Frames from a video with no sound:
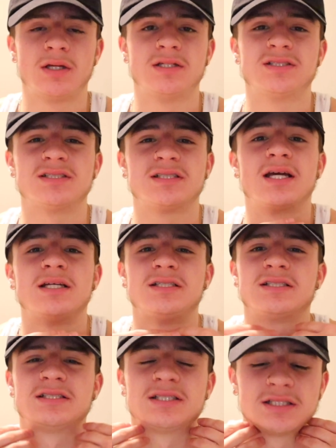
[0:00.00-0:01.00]

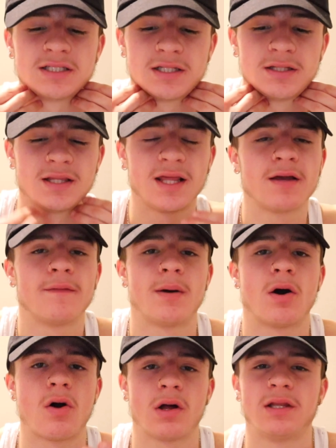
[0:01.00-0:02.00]
Just think
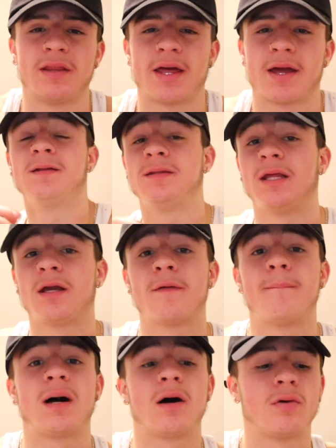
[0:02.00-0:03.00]
about all of that. Think
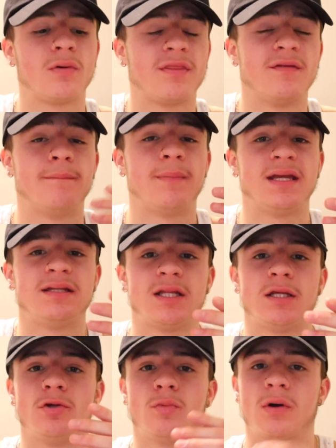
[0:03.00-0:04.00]
about the main
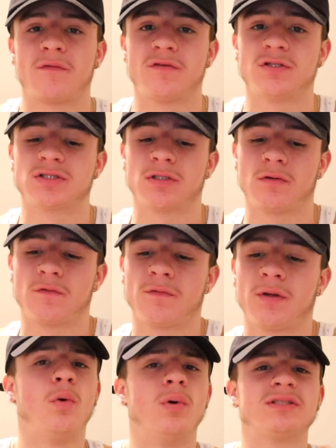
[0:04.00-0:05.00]
thing you want for yourself.
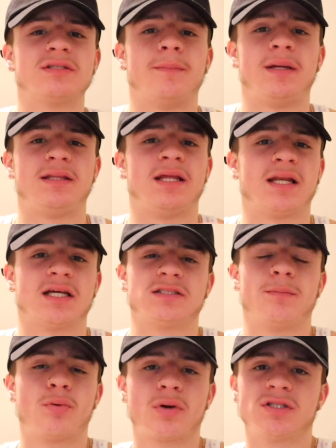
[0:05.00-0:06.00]
What's the main thing that's
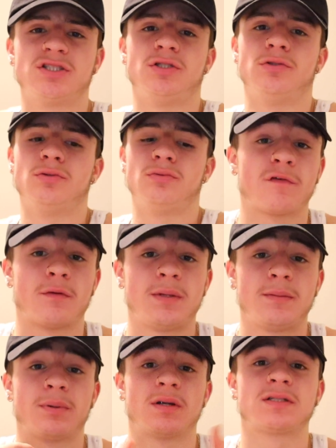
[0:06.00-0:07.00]
important to you? For me
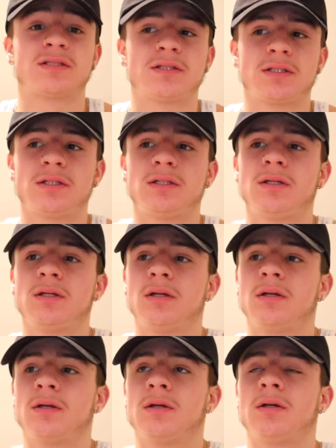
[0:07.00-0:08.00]
personally,
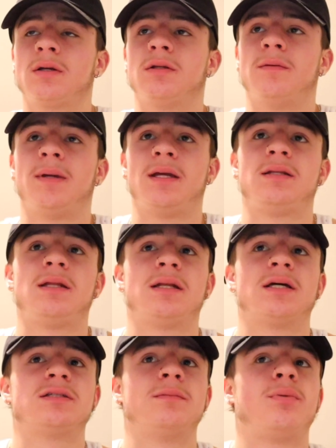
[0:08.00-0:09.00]
the main thing
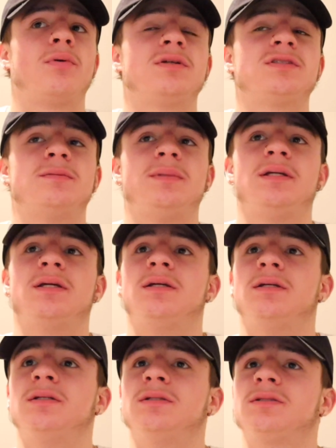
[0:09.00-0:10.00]
that's important to me
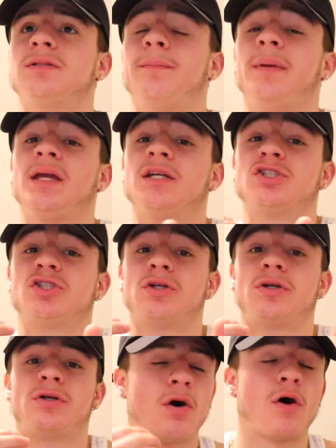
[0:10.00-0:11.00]
is making
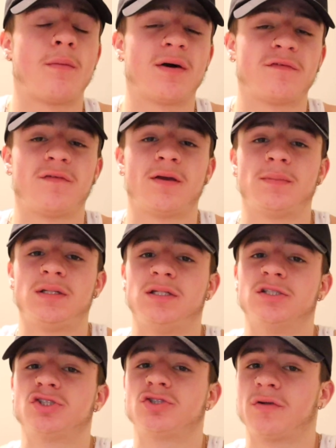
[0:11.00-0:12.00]
sure all my family
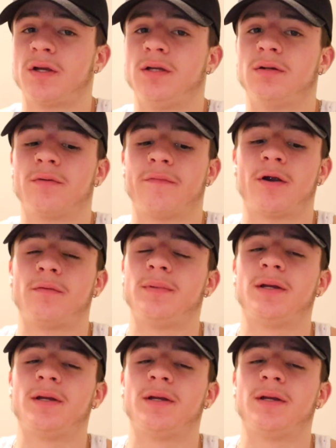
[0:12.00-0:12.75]
is straight around me.